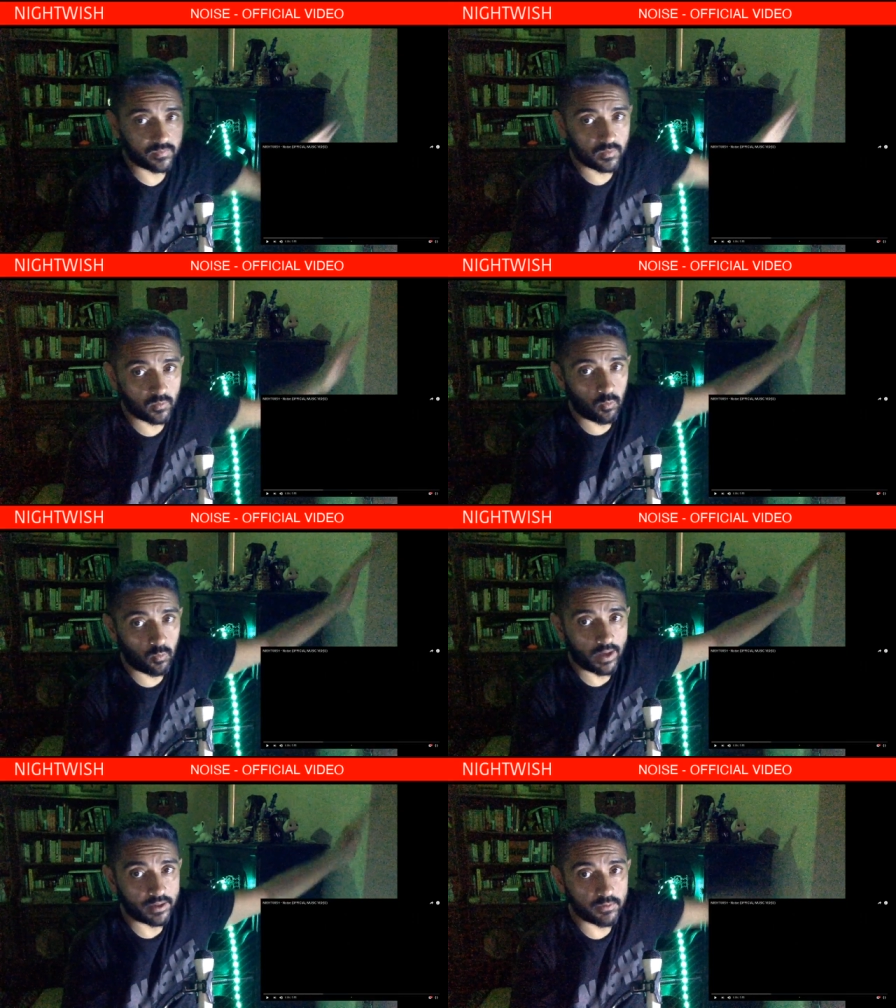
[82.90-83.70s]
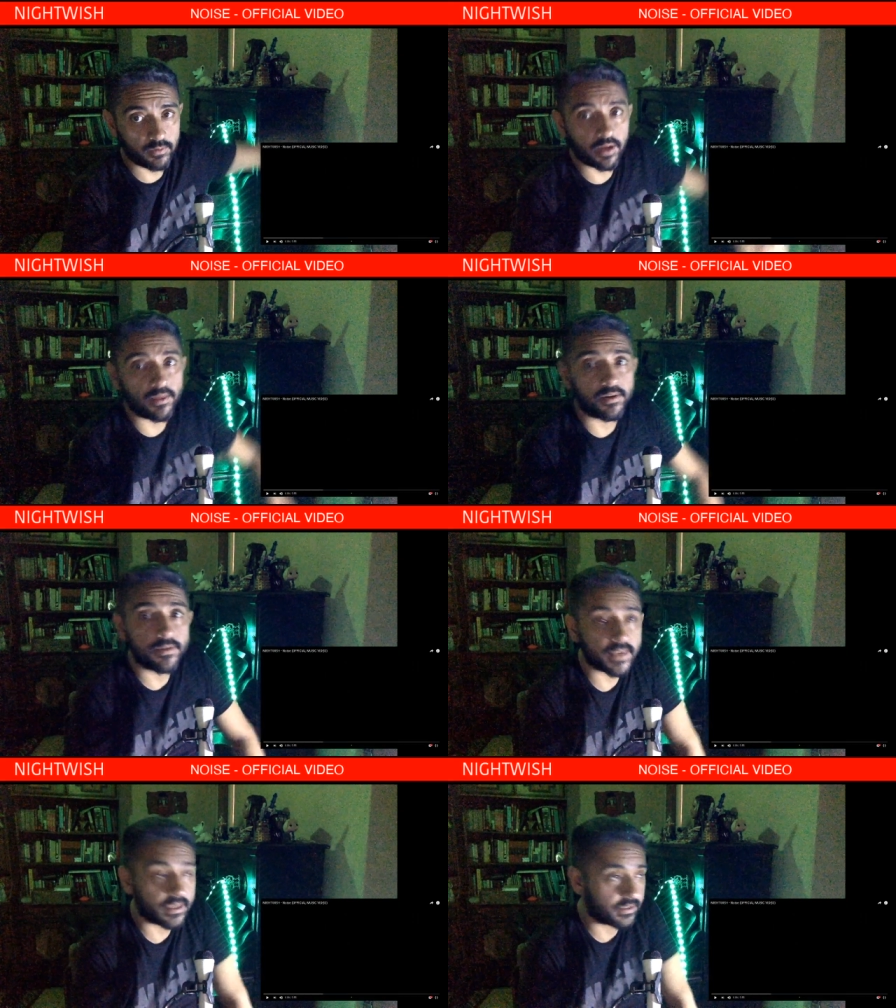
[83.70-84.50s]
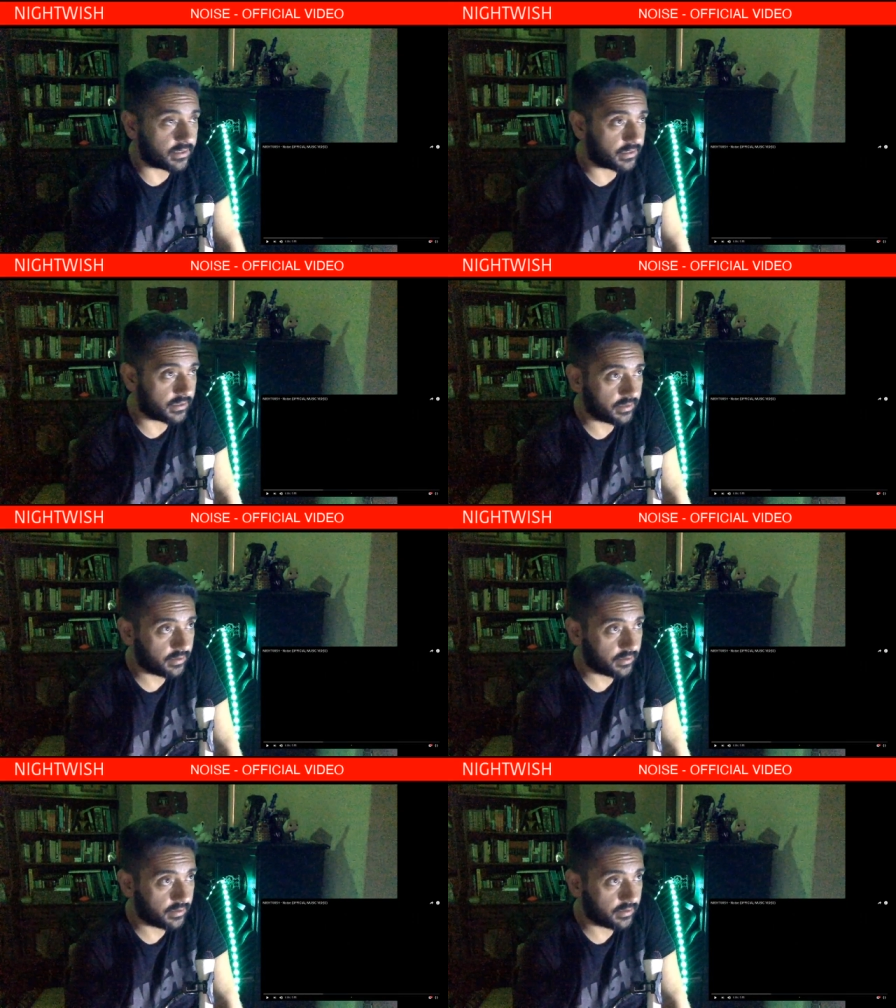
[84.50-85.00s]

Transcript: while doing other things.